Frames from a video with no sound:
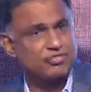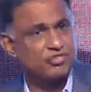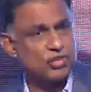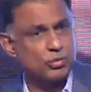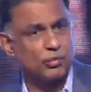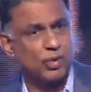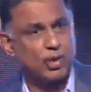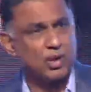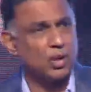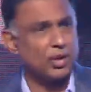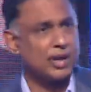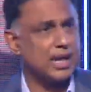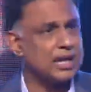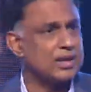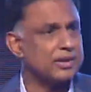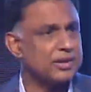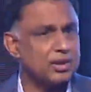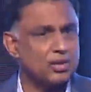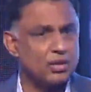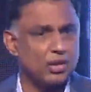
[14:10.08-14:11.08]
from one
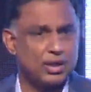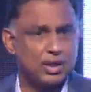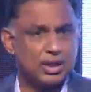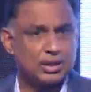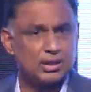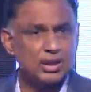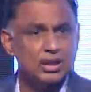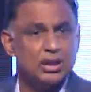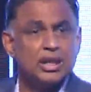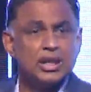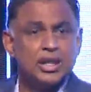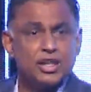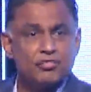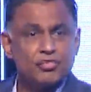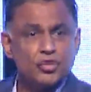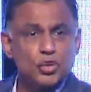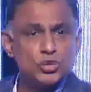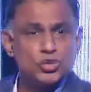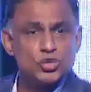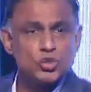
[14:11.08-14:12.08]
locality to another, if
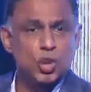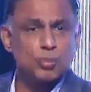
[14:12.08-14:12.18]
you so